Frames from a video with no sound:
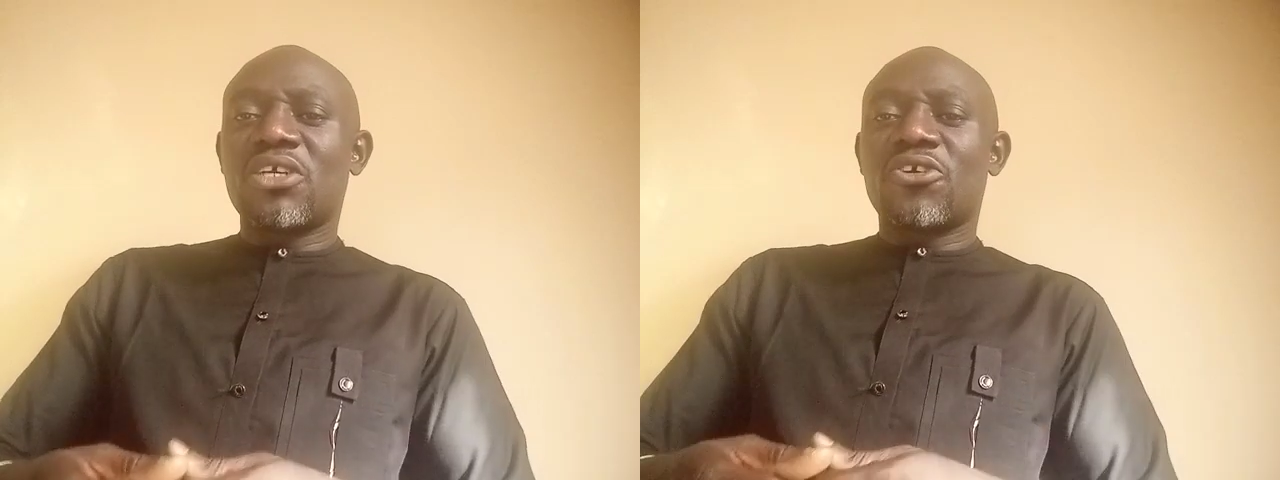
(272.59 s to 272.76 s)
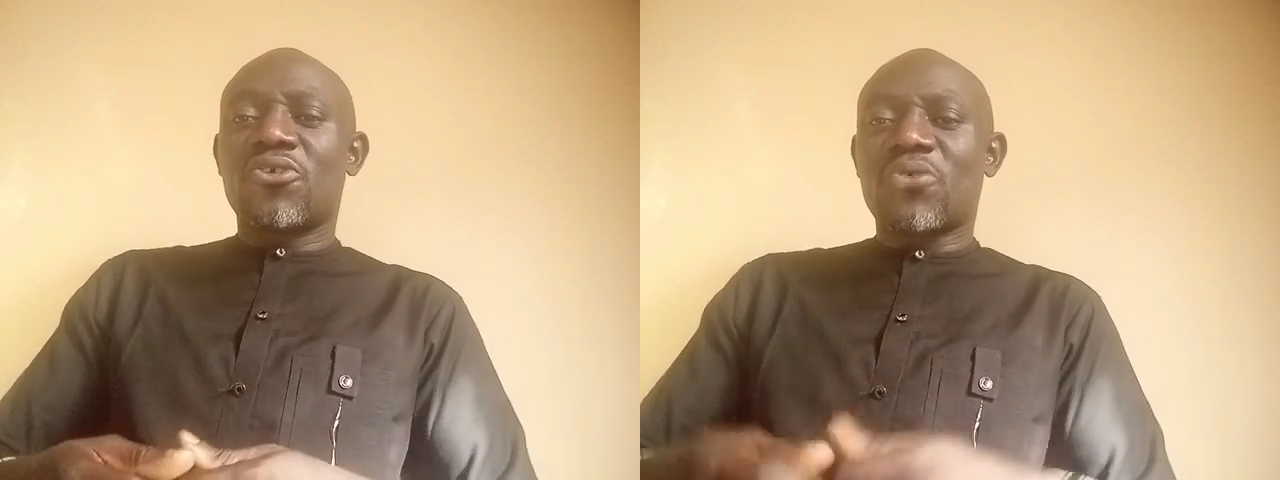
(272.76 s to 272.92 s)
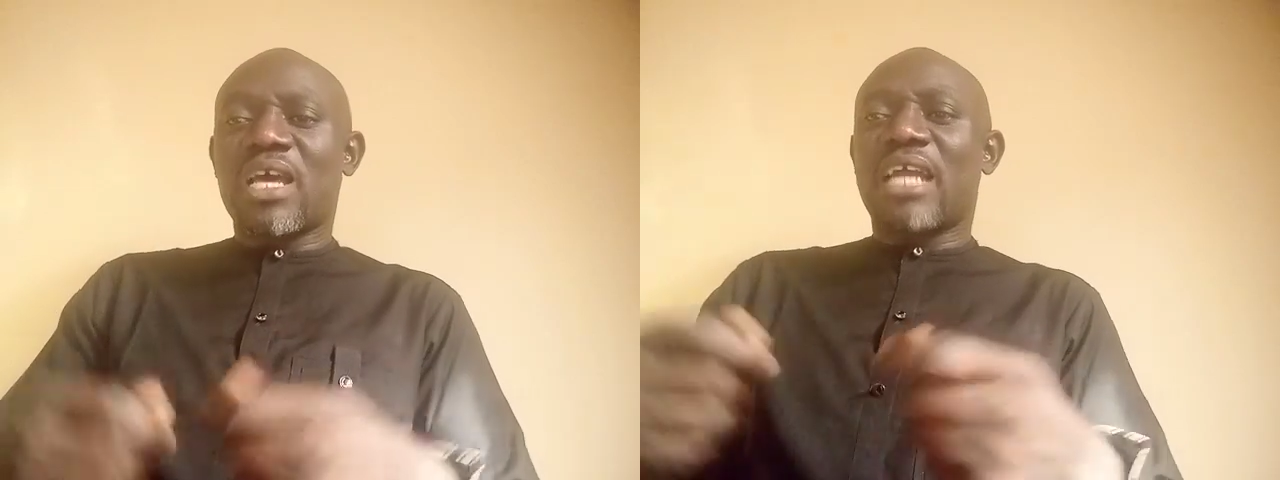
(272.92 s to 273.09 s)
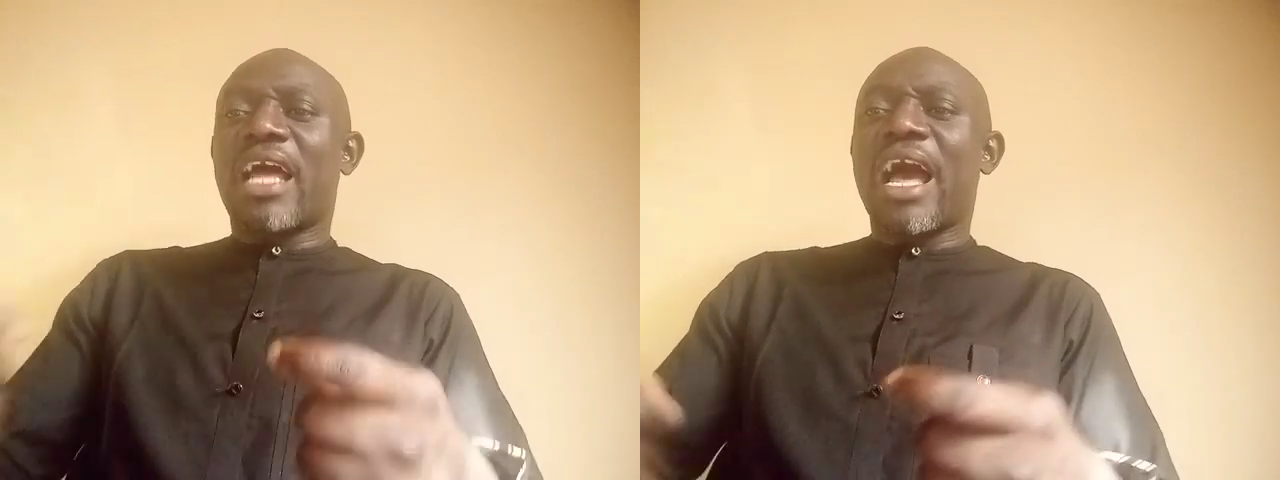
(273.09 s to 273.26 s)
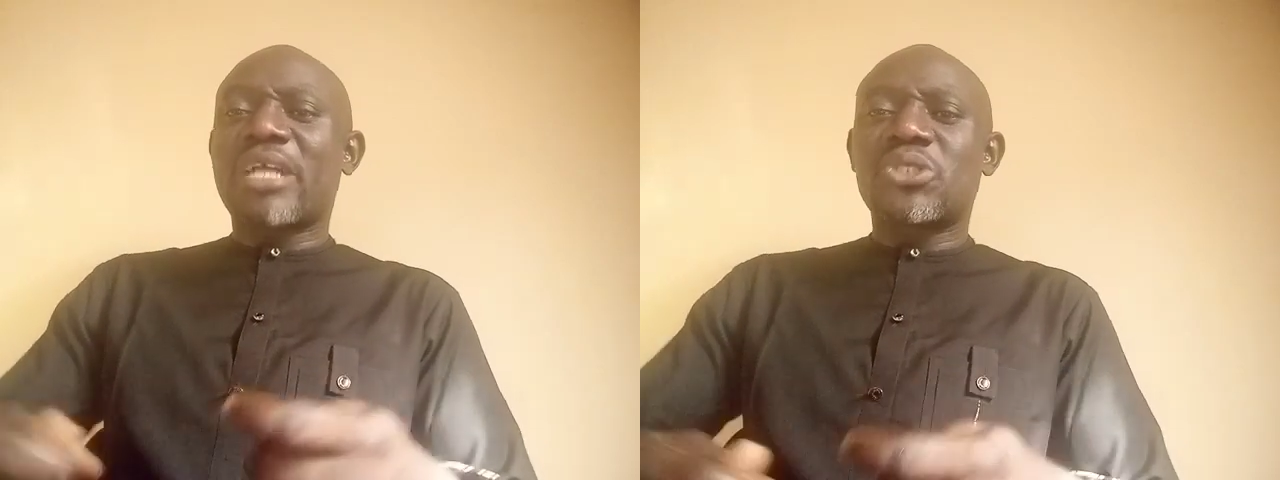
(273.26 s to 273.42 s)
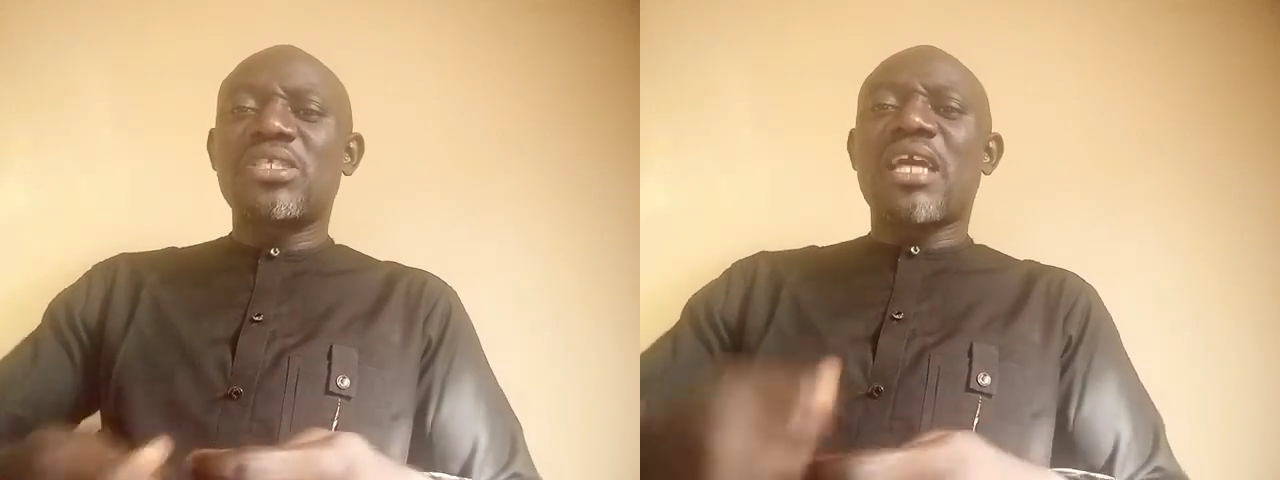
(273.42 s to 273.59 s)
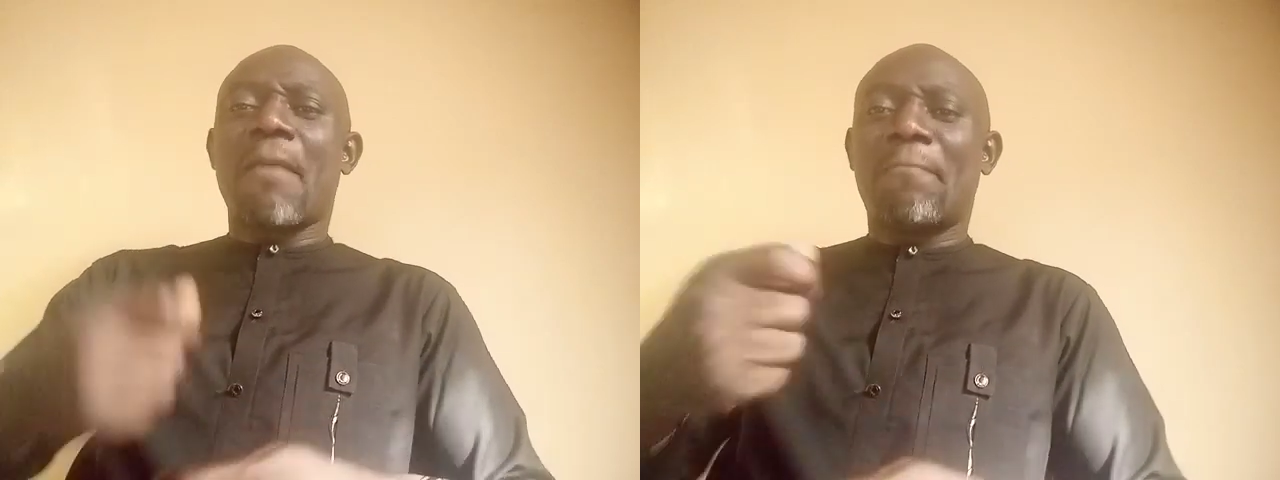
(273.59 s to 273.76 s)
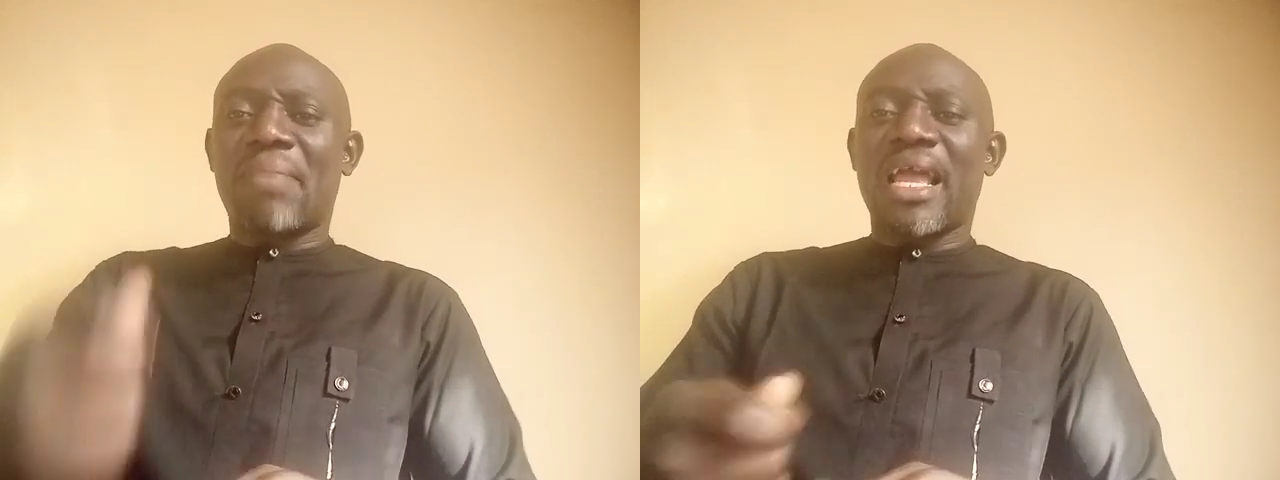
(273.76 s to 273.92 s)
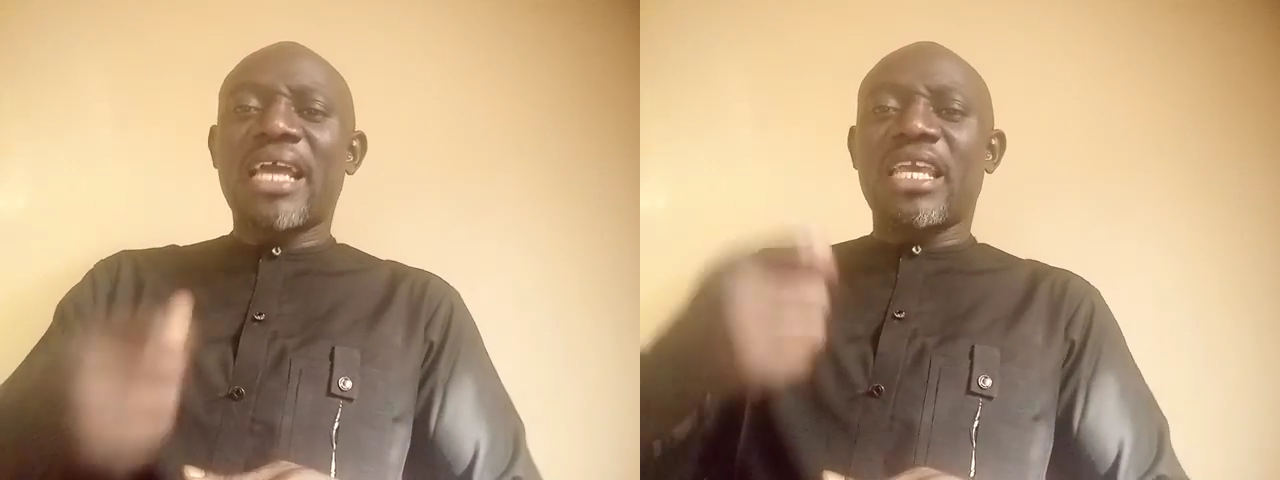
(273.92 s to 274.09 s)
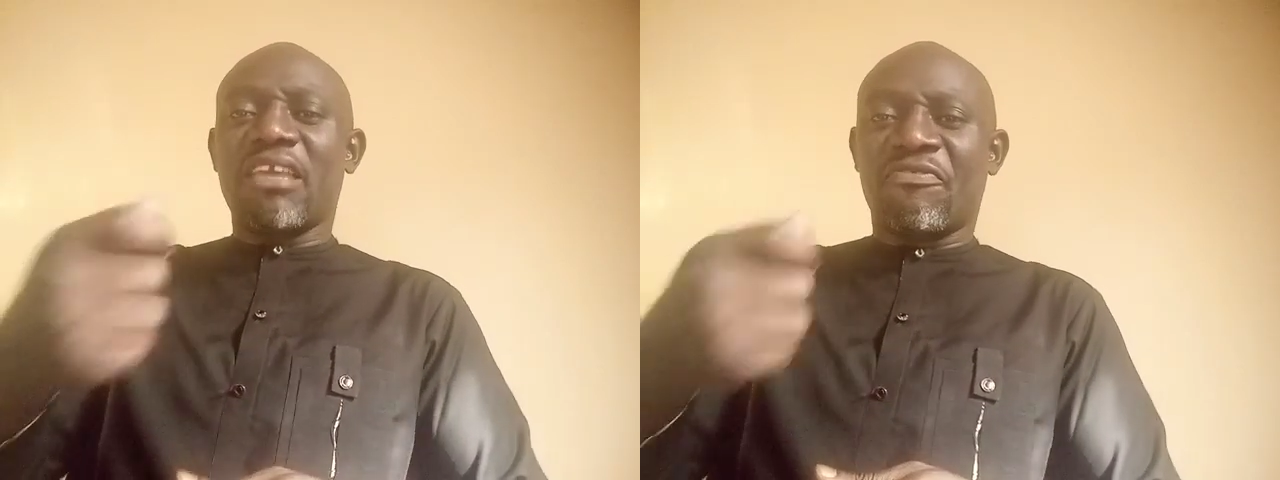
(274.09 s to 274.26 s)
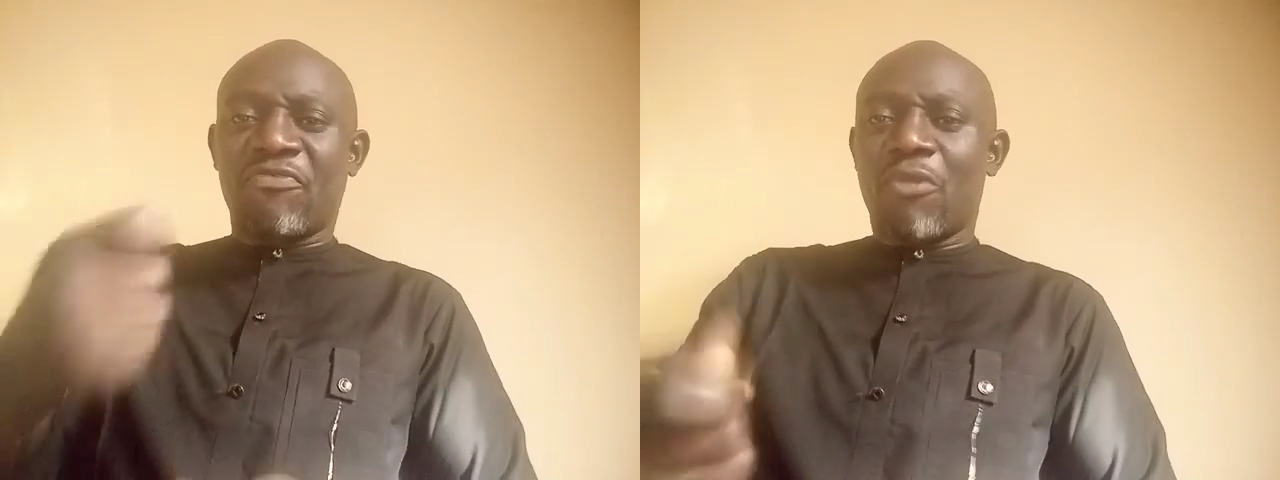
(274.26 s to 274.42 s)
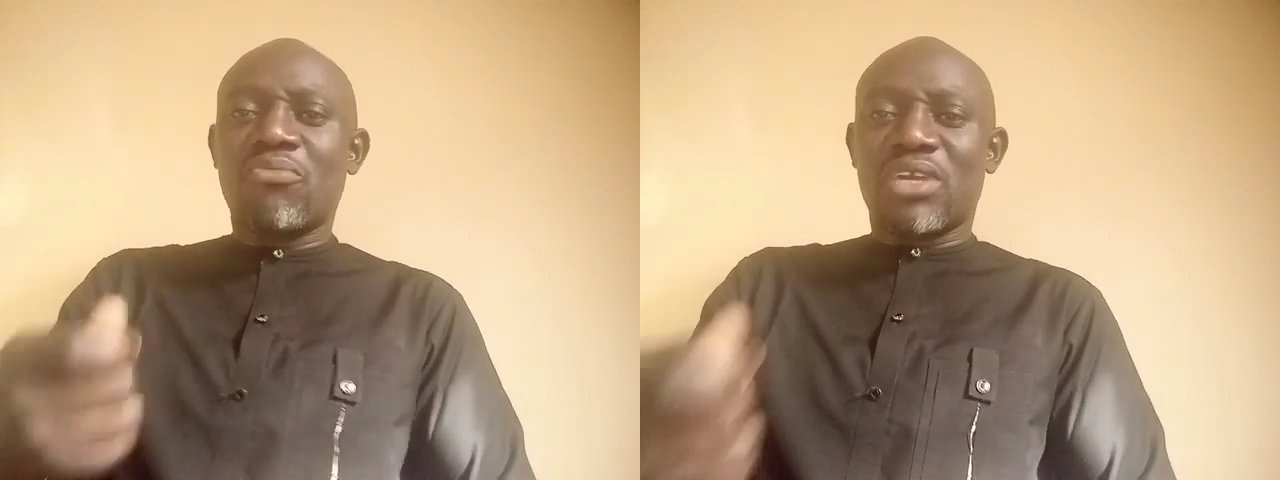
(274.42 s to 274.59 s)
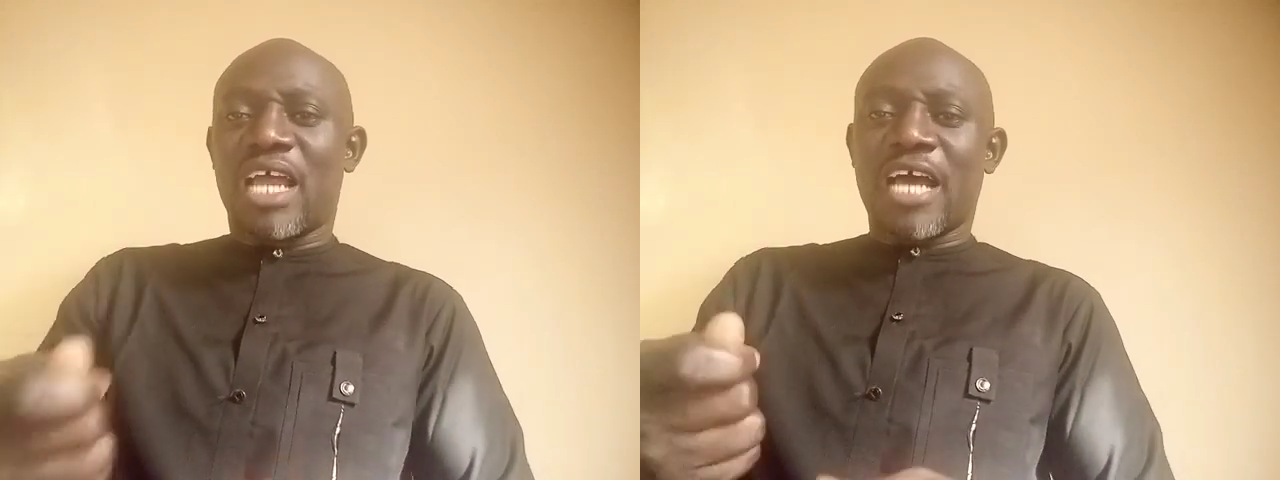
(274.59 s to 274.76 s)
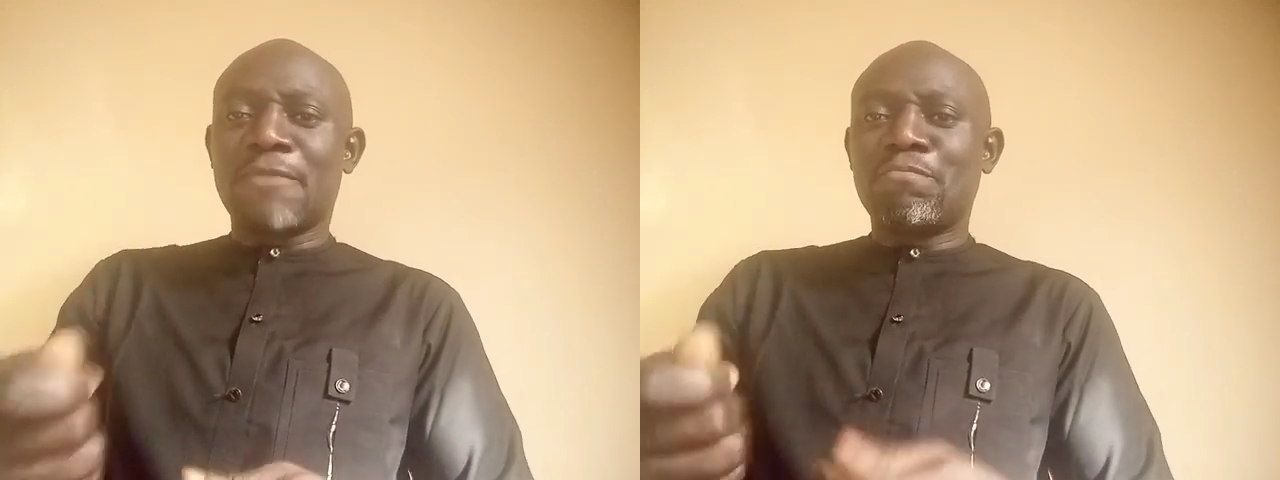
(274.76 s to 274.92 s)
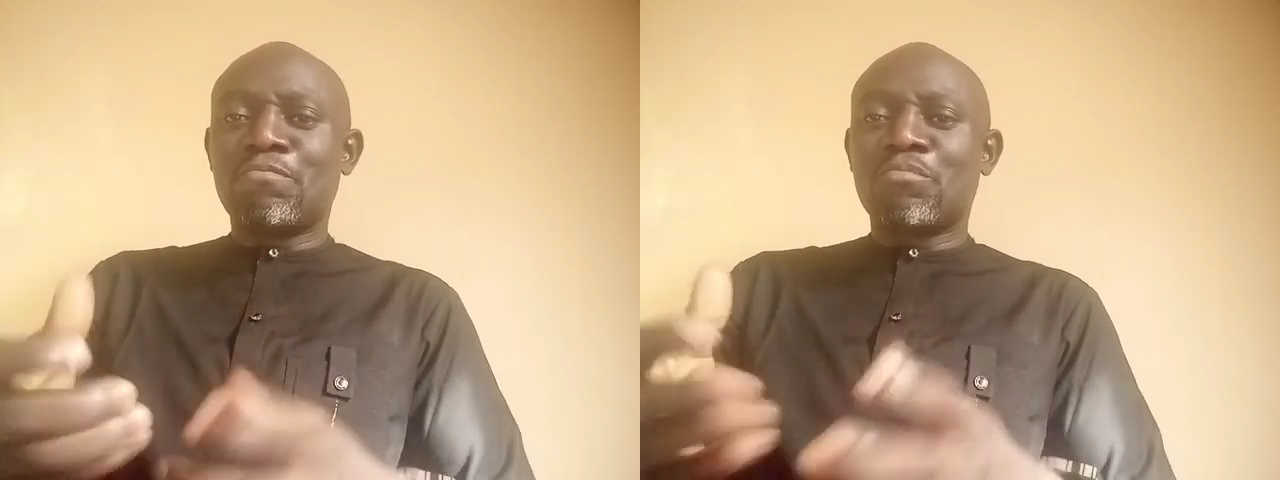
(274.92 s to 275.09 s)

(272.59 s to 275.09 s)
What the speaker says: you can actually apply a formula,